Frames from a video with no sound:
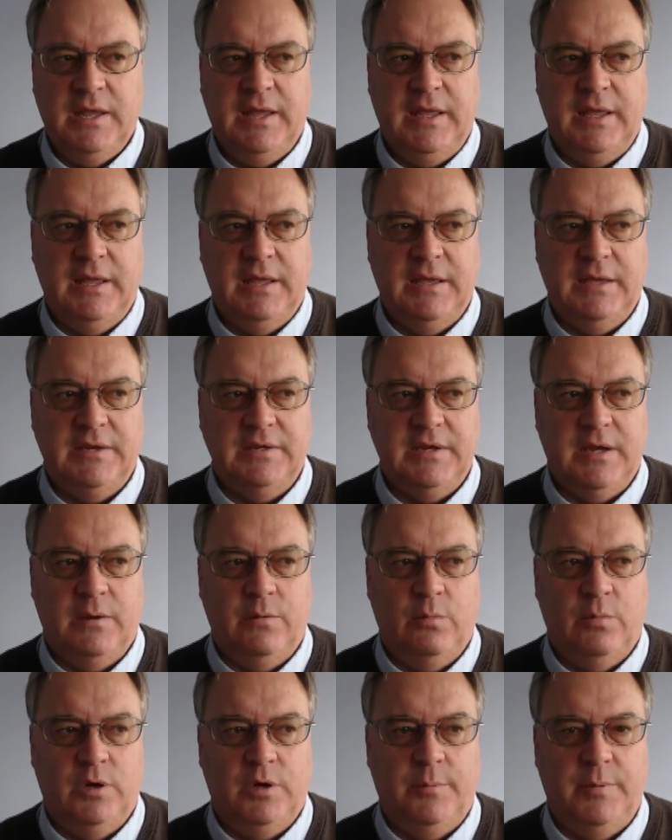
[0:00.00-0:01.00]
and
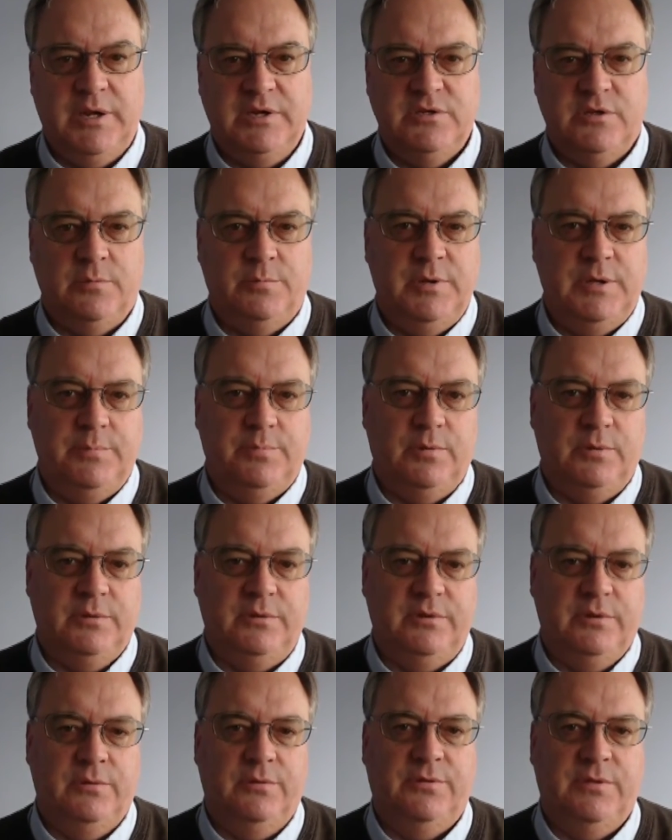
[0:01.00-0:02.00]
I want to make sure people
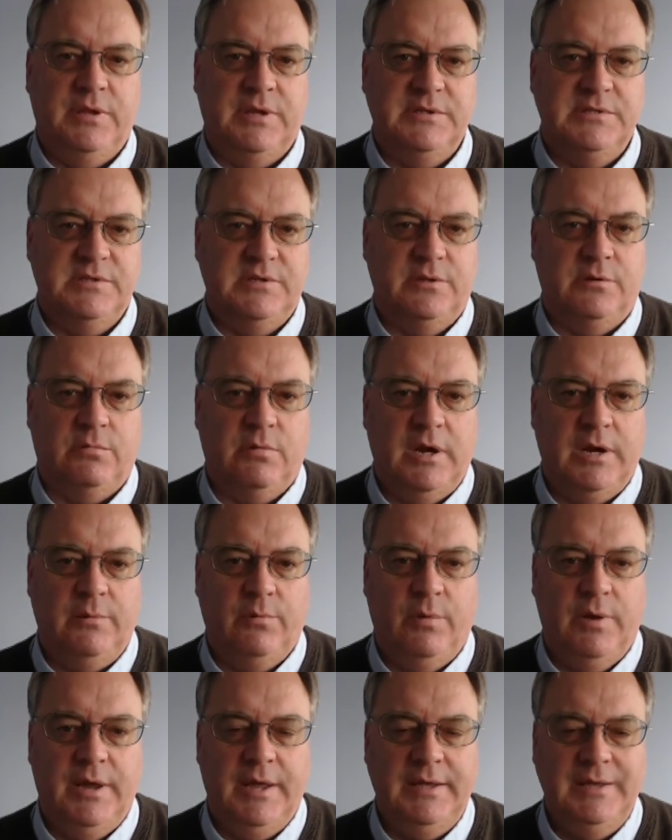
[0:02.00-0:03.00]
do things in the
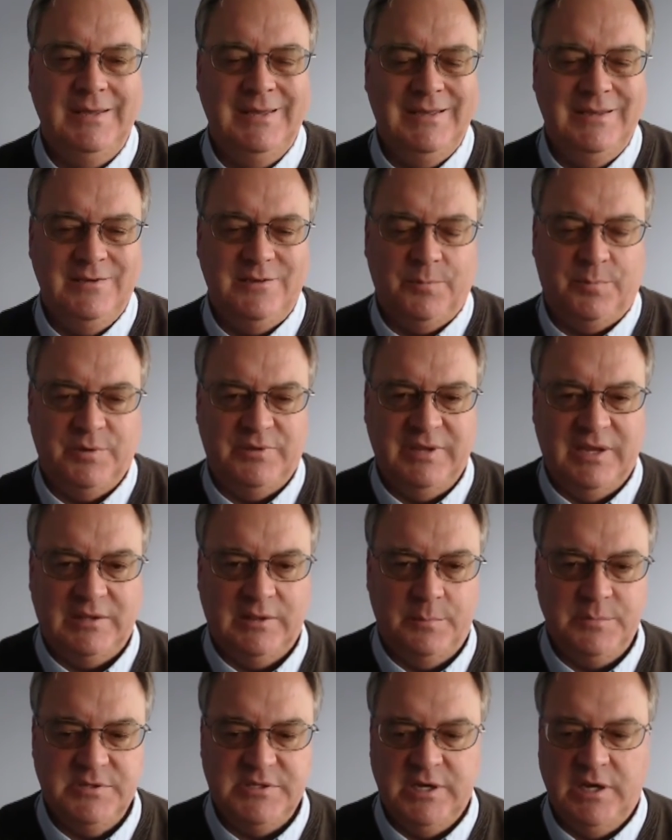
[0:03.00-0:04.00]
right way to
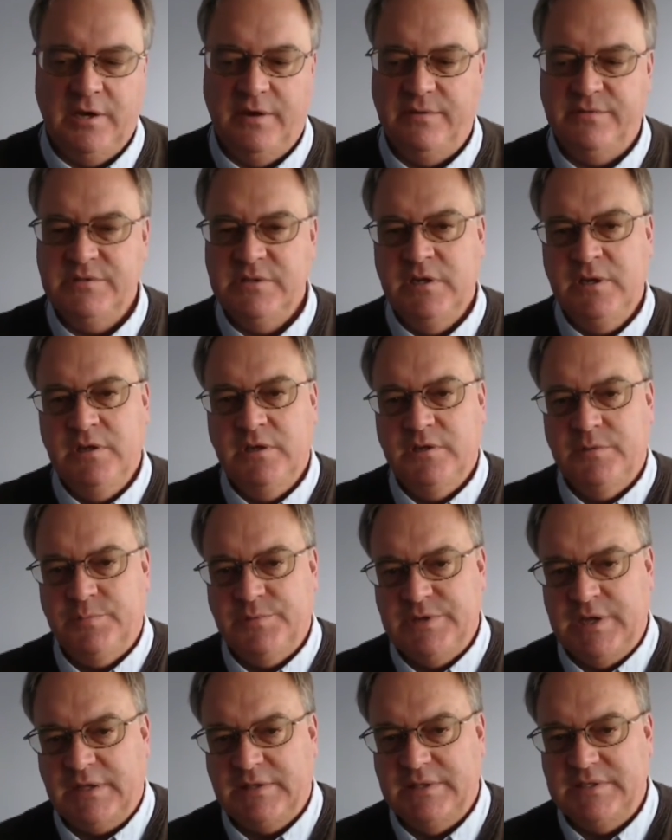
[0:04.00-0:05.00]
protect themselves,
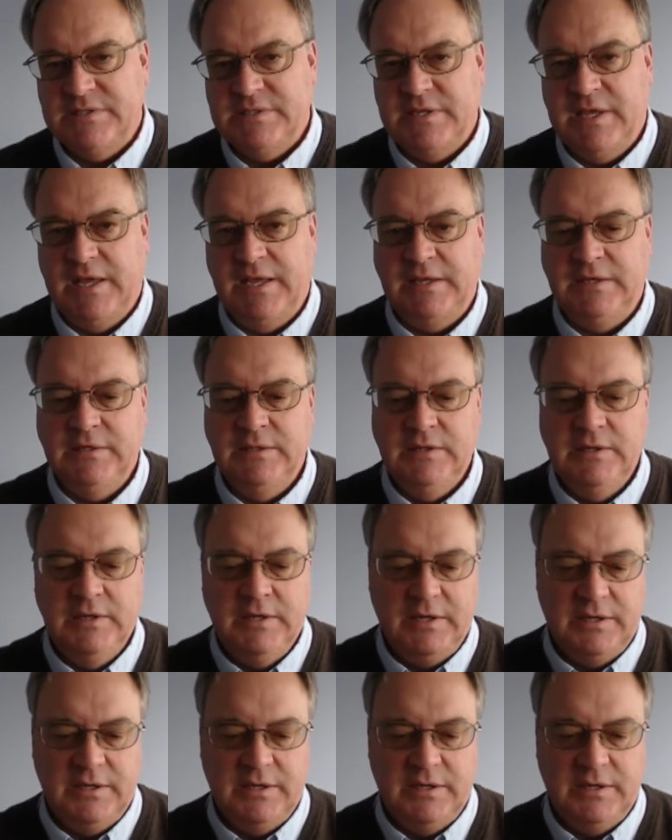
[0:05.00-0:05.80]
to protect the state,